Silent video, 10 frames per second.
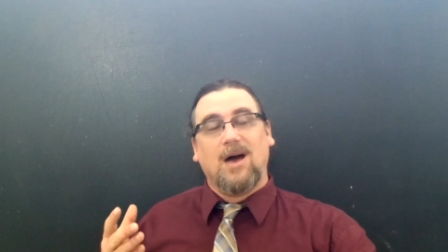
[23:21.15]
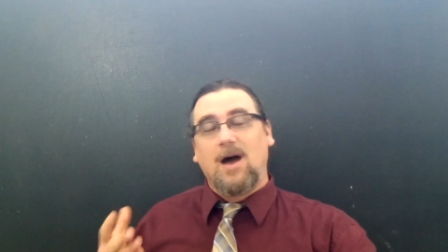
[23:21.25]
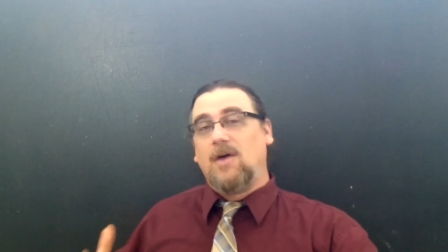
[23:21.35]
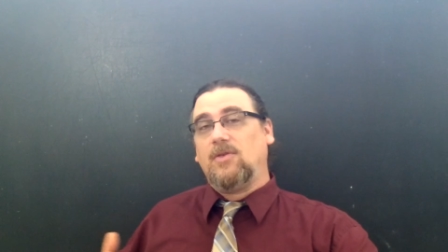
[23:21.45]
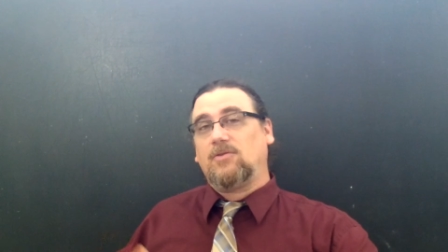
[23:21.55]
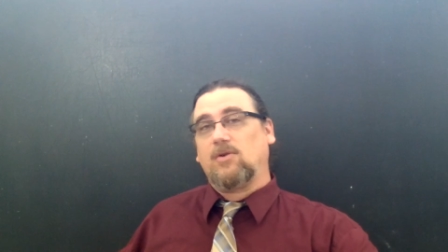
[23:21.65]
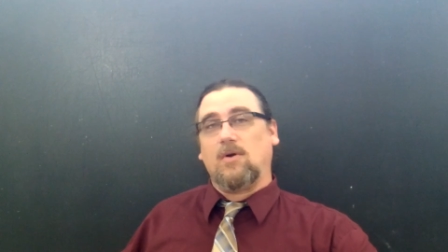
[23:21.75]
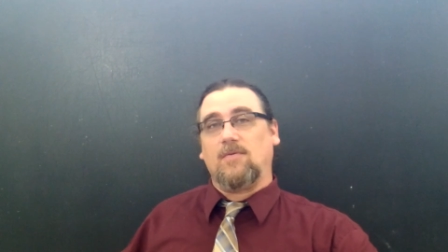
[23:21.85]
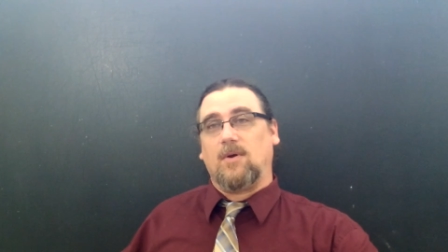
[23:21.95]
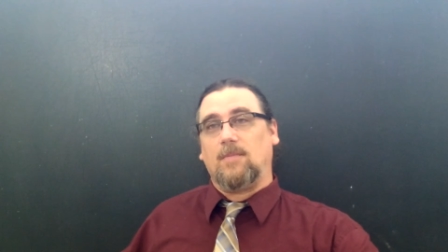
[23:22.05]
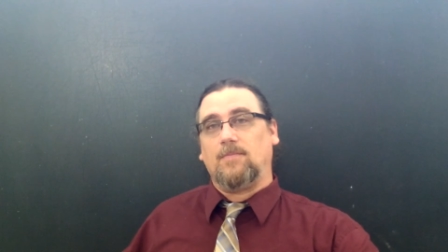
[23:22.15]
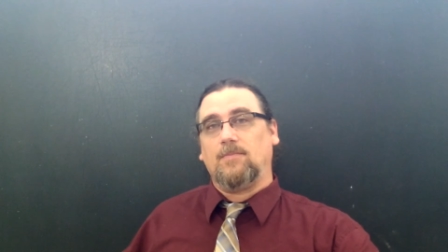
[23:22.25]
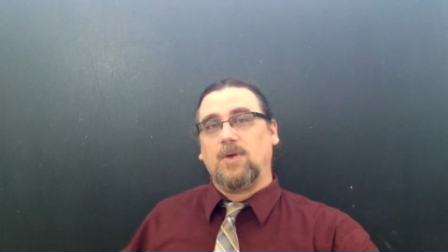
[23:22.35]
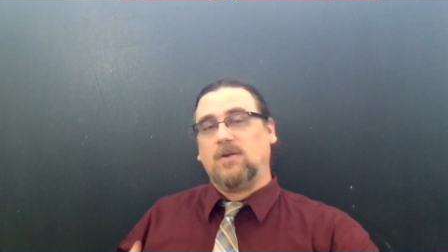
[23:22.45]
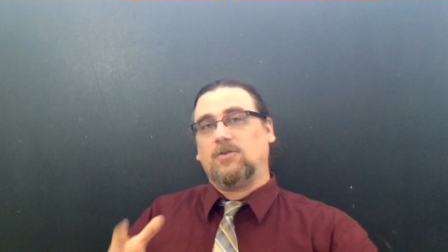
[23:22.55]
On the server.
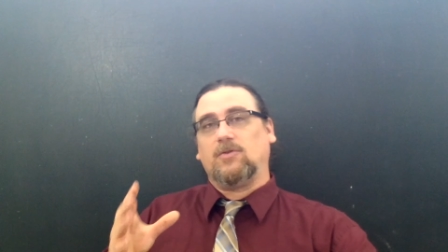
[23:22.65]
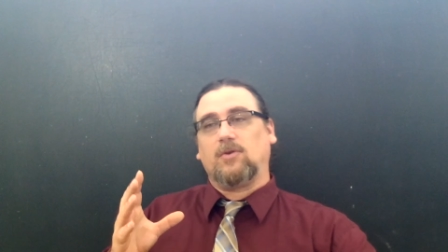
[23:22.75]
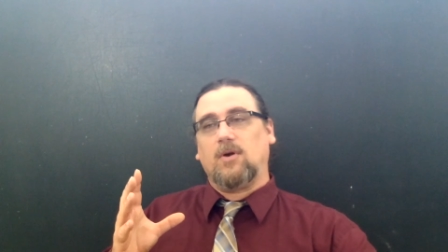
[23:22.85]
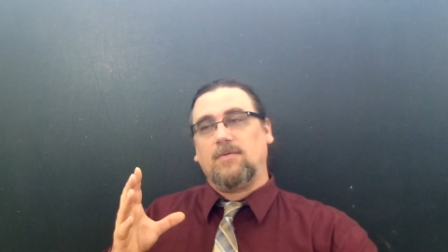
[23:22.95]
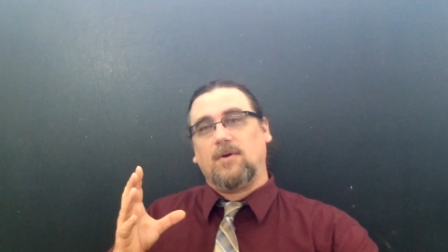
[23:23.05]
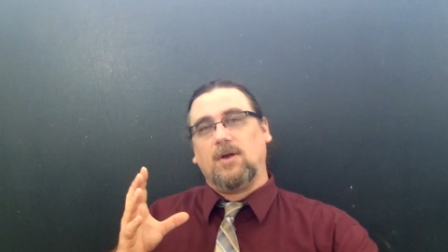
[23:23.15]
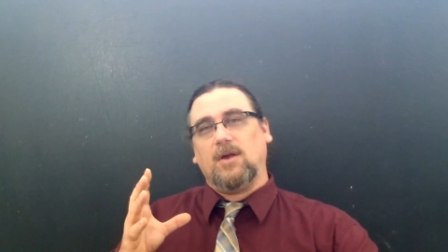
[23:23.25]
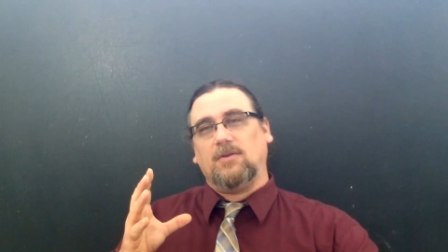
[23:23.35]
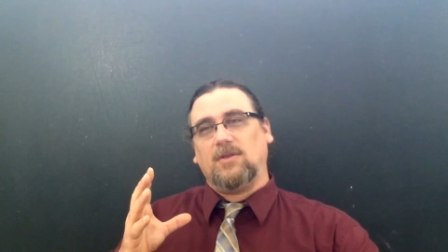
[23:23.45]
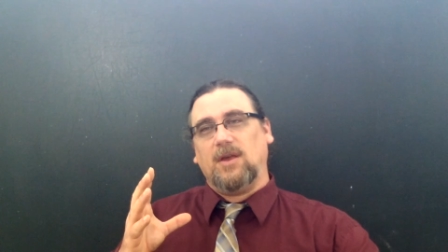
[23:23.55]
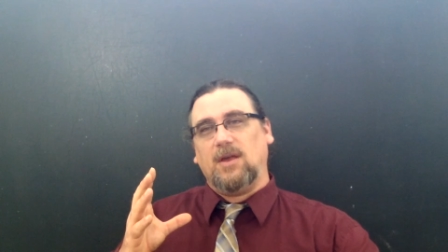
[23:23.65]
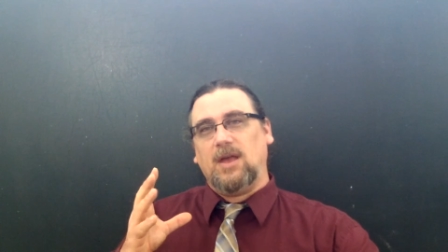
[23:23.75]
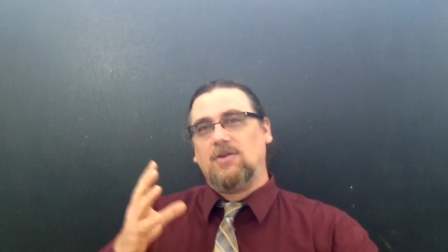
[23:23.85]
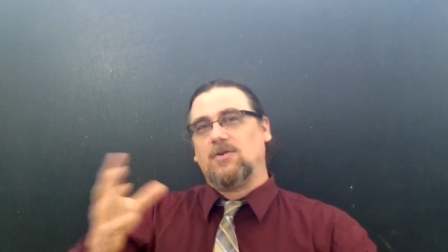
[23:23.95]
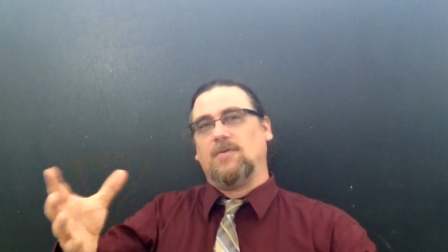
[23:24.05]
Because the server is the
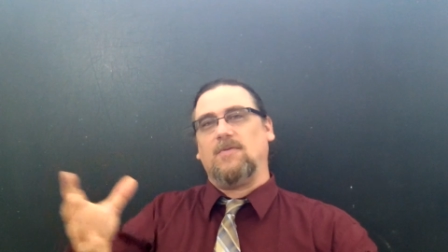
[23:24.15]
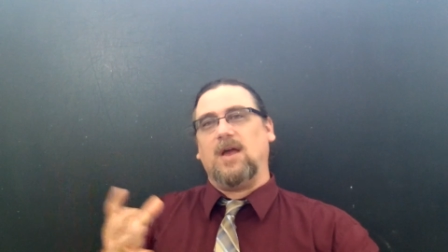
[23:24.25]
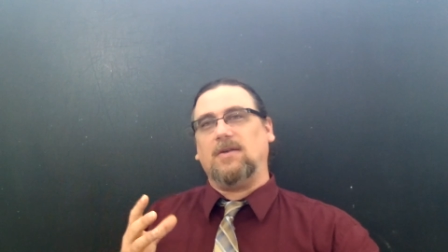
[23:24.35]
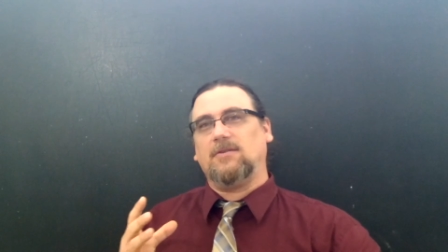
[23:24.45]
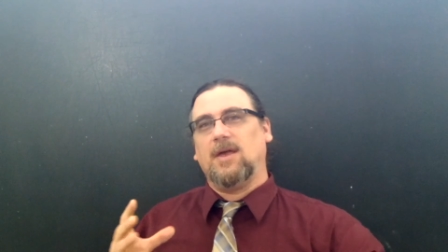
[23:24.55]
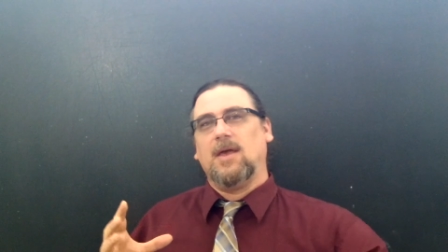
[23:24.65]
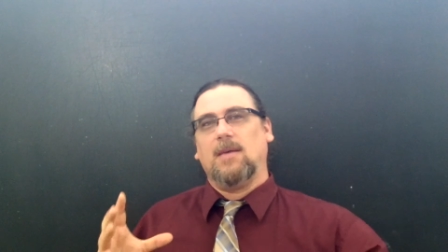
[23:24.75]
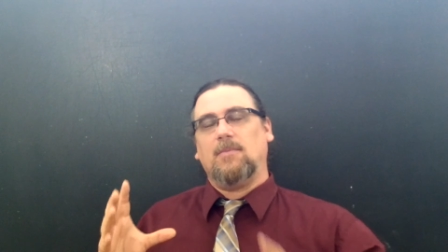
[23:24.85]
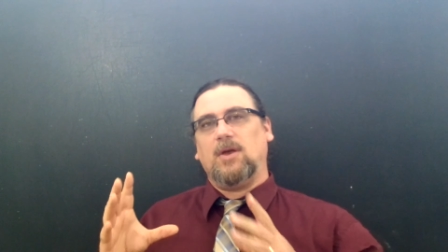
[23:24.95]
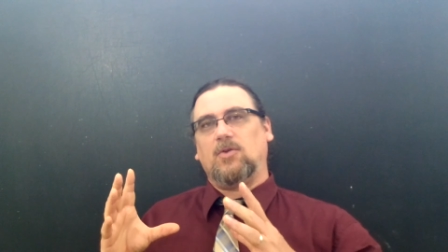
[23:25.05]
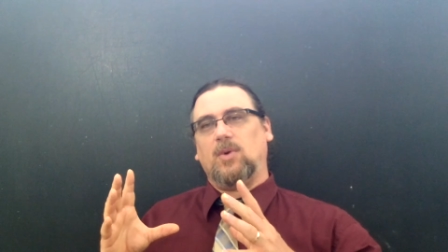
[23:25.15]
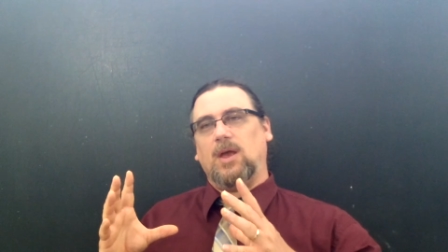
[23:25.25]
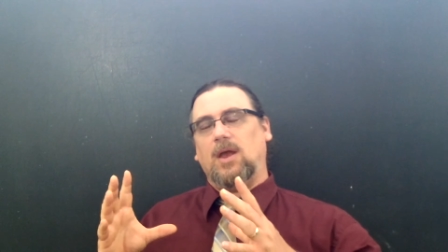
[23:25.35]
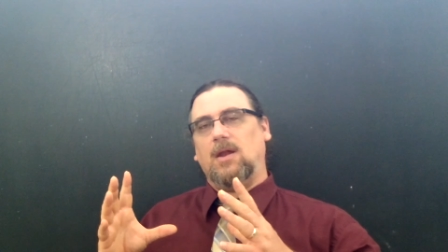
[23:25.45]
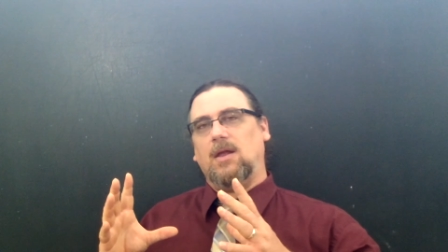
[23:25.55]
interface
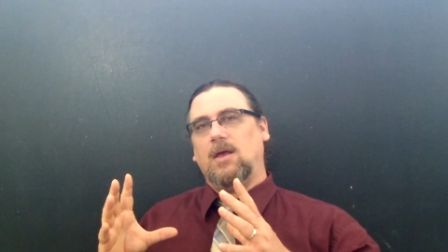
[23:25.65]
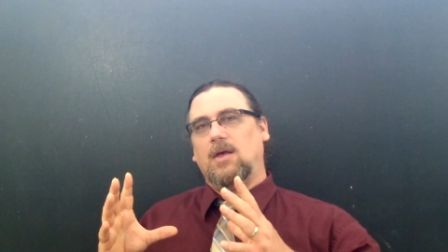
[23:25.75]
between